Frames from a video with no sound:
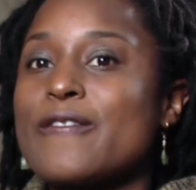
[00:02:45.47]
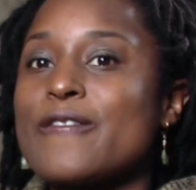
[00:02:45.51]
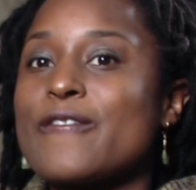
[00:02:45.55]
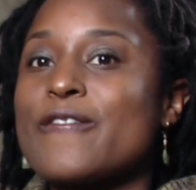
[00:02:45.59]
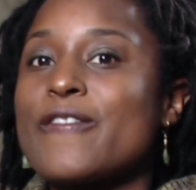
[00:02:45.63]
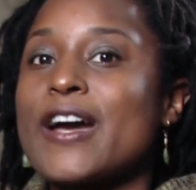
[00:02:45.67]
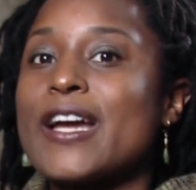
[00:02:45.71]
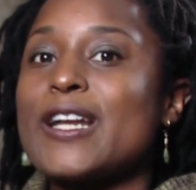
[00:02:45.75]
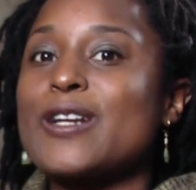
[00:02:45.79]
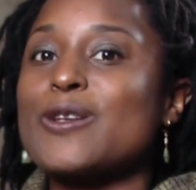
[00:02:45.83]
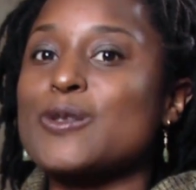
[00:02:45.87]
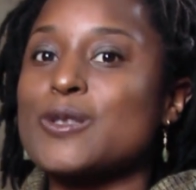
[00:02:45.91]

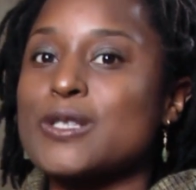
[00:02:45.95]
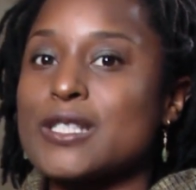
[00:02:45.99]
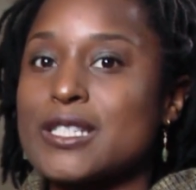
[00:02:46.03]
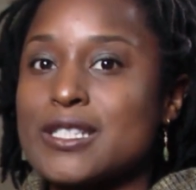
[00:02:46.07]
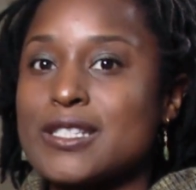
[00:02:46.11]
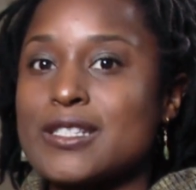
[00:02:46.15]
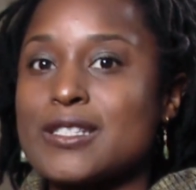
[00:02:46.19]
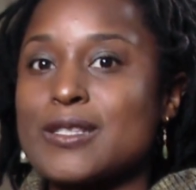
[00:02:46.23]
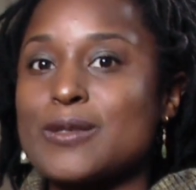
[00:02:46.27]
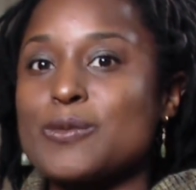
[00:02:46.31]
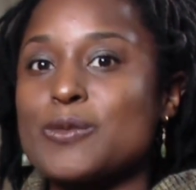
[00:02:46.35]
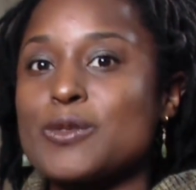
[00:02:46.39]
vital
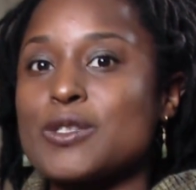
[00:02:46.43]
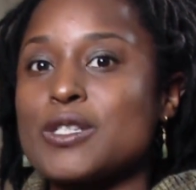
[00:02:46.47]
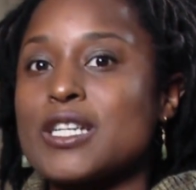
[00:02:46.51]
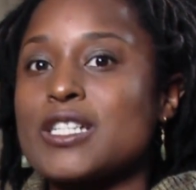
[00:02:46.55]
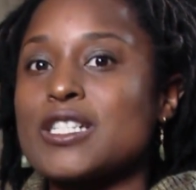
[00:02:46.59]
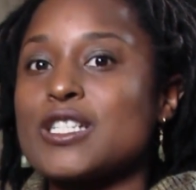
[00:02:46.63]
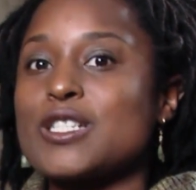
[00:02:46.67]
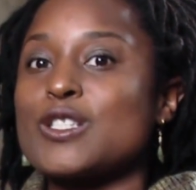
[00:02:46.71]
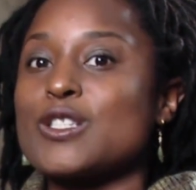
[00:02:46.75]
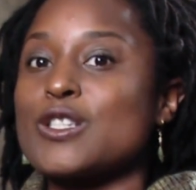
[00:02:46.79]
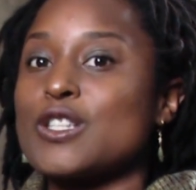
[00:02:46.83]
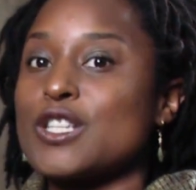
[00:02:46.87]
systems
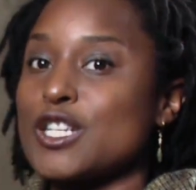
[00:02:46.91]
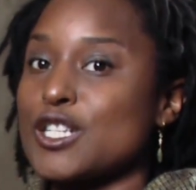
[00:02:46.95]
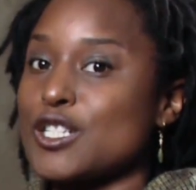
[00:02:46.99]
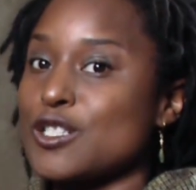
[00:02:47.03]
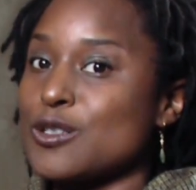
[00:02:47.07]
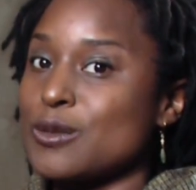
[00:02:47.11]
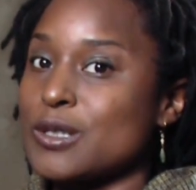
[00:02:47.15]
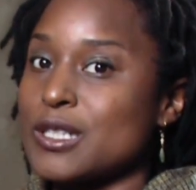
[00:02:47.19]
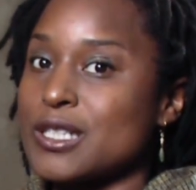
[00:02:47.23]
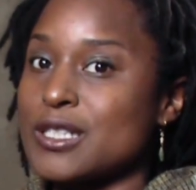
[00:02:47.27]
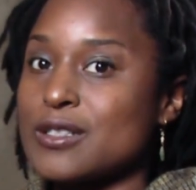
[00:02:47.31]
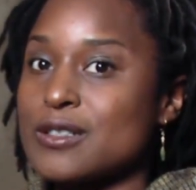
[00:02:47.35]
such as the
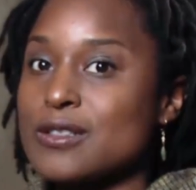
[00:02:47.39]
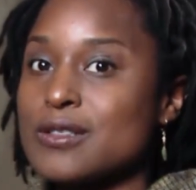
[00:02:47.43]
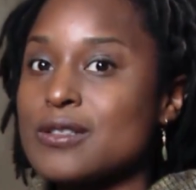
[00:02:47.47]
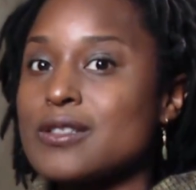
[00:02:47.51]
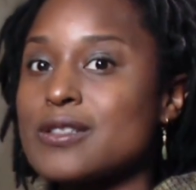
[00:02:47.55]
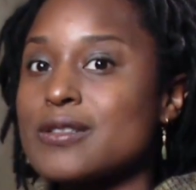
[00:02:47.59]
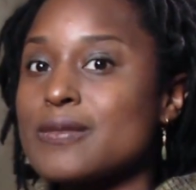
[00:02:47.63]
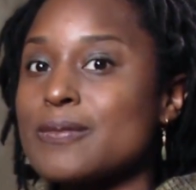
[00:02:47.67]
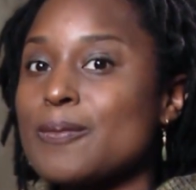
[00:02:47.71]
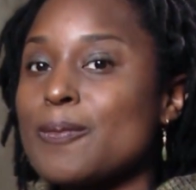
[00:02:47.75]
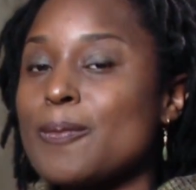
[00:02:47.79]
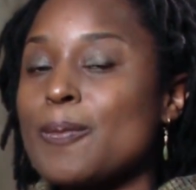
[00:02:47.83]

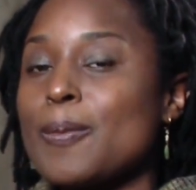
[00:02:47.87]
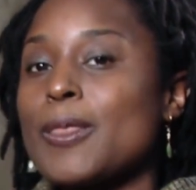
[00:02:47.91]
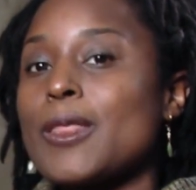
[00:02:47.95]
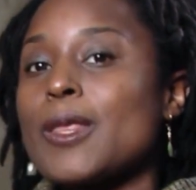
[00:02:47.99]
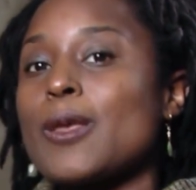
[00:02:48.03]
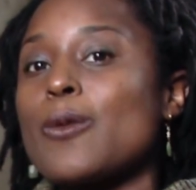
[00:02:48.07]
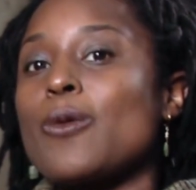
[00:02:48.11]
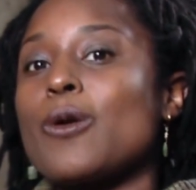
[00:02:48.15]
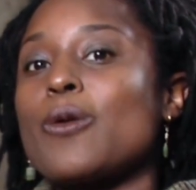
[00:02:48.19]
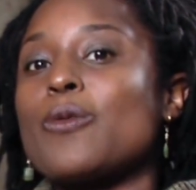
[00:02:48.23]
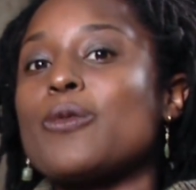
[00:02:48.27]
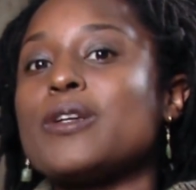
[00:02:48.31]
adrenals,
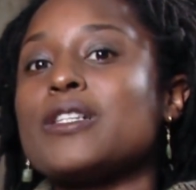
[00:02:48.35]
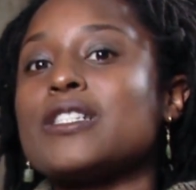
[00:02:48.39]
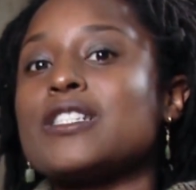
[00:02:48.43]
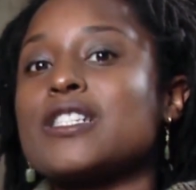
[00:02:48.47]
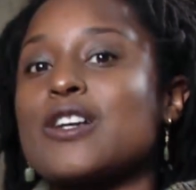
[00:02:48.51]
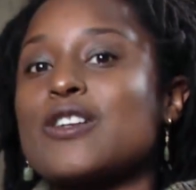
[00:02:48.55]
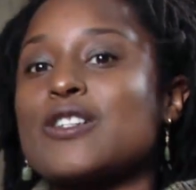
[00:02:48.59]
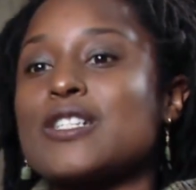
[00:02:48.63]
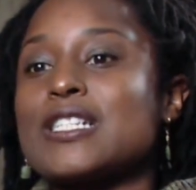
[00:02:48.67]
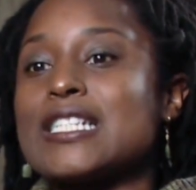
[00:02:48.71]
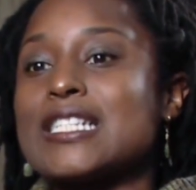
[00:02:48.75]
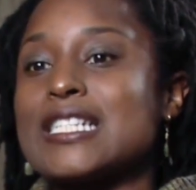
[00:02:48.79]
where we
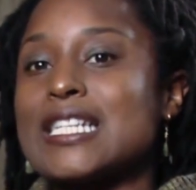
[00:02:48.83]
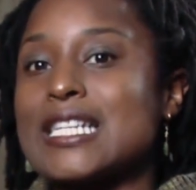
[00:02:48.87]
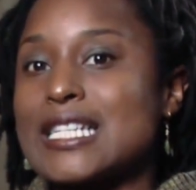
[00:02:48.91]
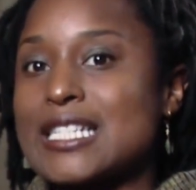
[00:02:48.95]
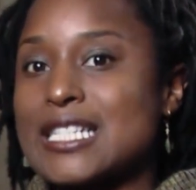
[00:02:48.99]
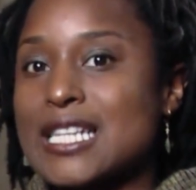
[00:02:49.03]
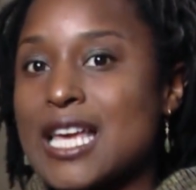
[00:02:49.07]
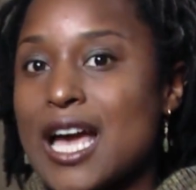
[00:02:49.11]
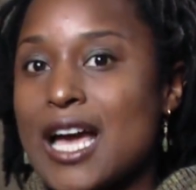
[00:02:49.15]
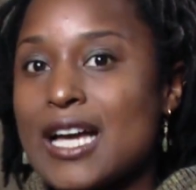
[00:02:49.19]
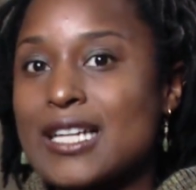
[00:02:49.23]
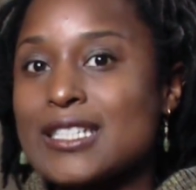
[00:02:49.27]
start to
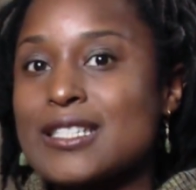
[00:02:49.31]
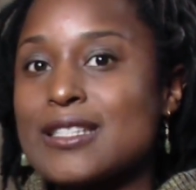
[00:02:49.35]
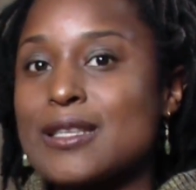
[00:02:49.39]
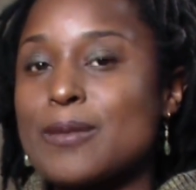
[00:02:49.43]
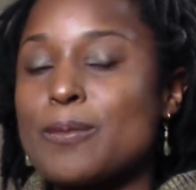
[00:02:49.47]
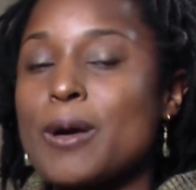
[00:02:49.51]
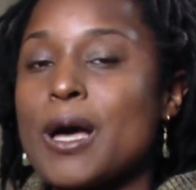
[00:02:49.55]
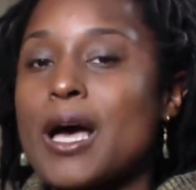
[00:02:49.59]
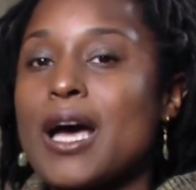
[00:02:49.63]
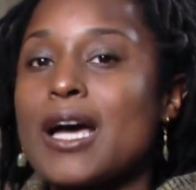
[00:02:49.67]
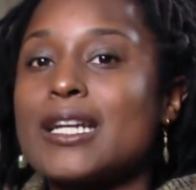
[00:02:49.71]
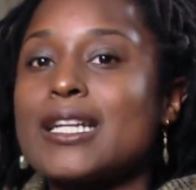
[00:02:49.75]
detox the
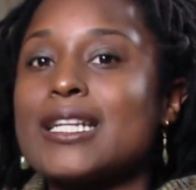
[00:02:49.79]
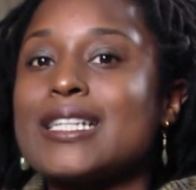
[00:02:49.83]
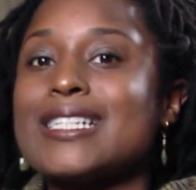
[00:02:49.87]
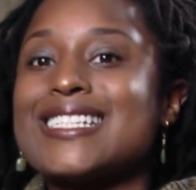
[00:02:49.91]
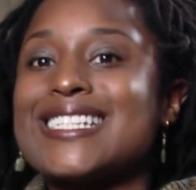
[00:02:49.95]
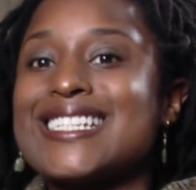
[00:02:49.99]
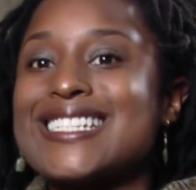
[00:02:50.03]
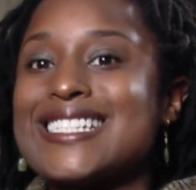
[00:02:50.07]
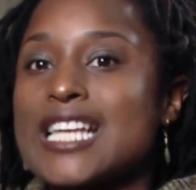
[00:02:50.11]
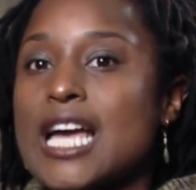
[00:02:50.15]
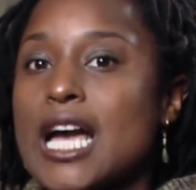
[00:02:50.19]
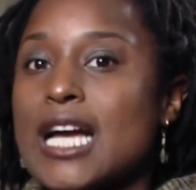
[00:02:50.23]
body,
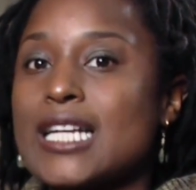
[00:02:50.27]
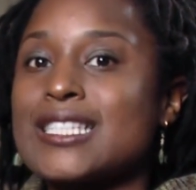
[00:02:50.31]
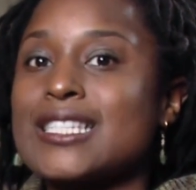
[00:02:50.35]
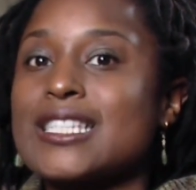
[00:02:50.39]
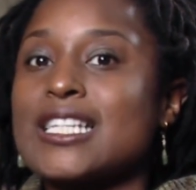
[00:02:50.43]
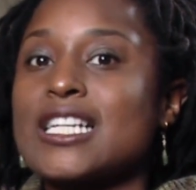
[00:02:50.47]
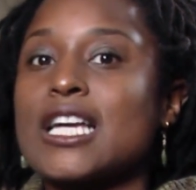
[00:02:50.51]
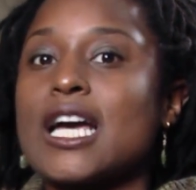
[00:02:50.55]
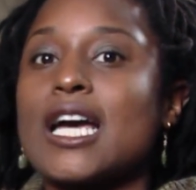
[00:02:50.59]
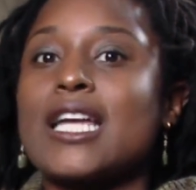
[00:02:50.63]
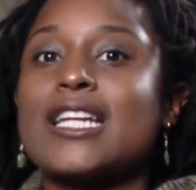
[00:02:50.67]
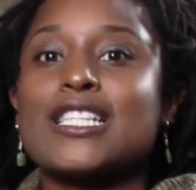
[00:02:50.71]
detox
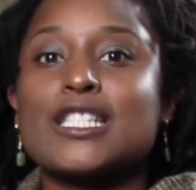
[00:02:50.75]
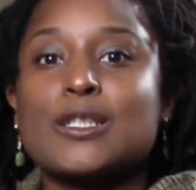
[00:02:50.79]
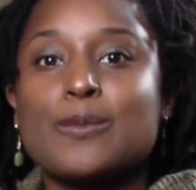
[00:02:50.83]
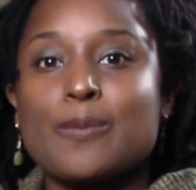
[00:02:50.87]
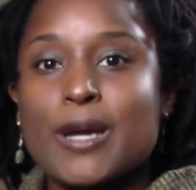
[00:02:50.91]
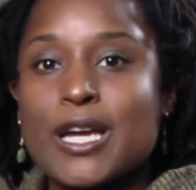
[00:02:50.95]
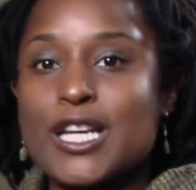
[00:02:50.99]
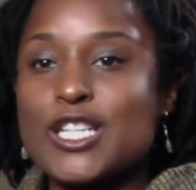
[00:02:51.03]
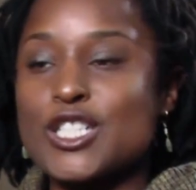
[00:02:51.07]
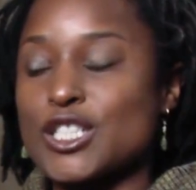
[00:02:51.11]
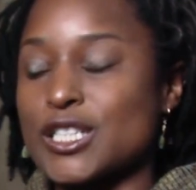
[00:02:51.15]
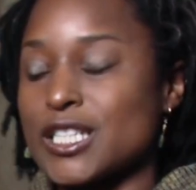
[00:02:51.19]
the gut
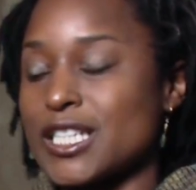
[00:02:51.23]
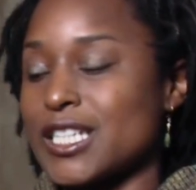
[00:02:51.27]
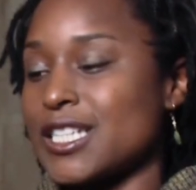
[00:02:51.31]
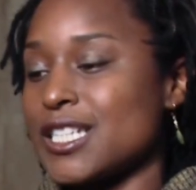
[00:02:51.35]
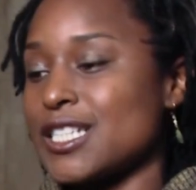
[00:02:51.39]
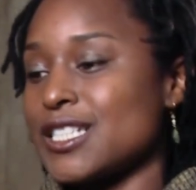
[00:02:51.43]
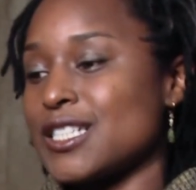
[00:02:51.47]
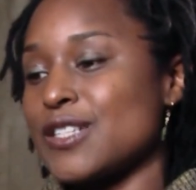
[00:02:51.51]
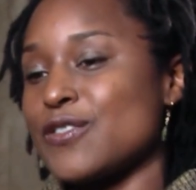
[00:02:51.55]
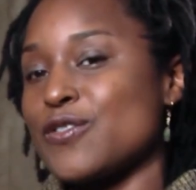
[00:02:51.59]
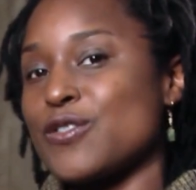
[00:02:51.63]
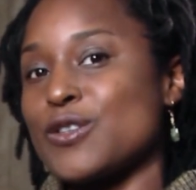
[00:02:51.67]
especially,
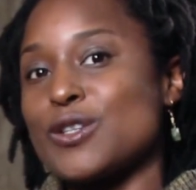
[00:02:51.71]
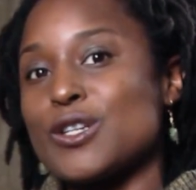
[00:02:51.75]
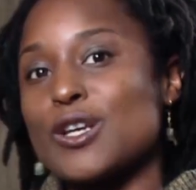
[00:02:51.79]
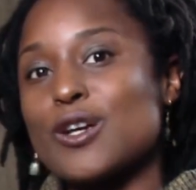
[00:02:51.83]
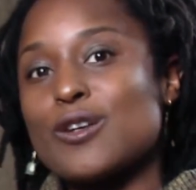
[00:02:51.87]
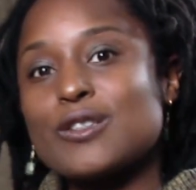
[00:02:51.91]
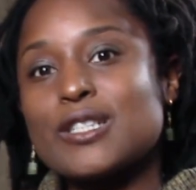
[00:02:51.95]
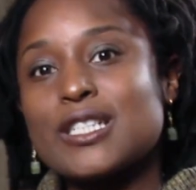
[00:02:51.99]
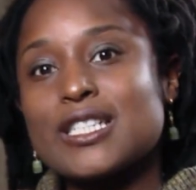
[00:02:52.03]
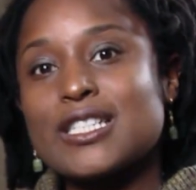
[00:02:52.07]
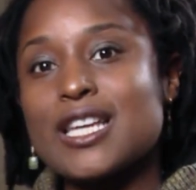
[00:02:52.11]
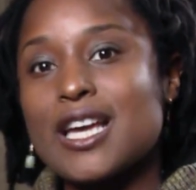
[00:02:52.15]
because if you
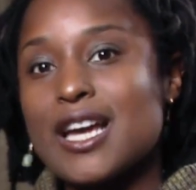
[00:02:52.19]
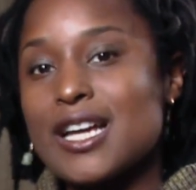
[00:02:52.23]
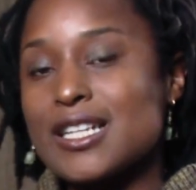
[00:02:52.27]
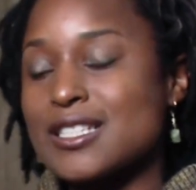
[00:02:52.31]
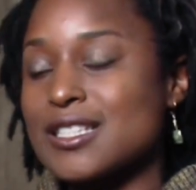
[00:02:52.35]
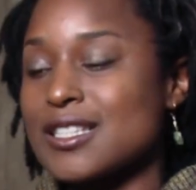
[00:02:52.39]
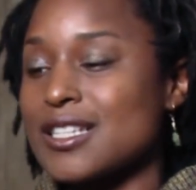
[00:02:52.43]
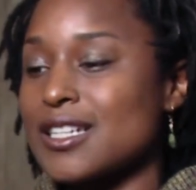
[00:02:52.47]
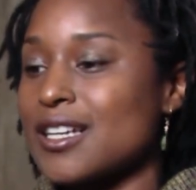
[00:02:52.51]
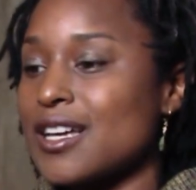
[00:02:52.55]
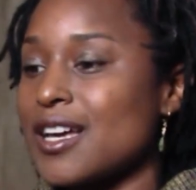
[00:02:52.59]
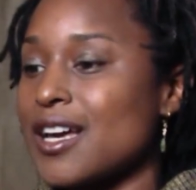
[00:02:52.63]
don't
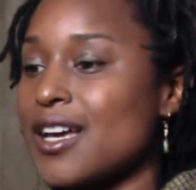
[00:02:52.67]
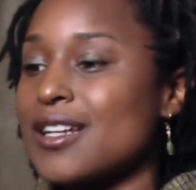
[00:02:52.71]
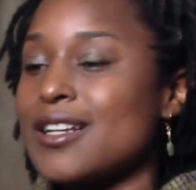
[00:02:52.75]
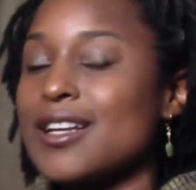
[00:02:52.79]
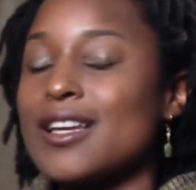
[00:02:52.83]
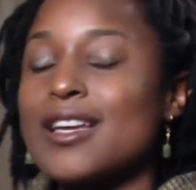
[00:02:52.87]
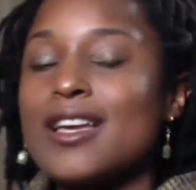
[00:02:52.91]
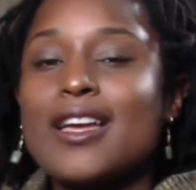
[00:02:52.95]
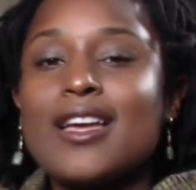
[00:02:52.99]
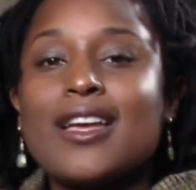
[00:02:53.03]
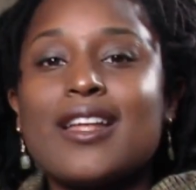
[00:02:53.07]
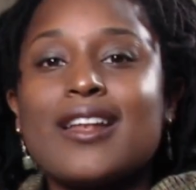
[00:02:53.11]
detox the gut,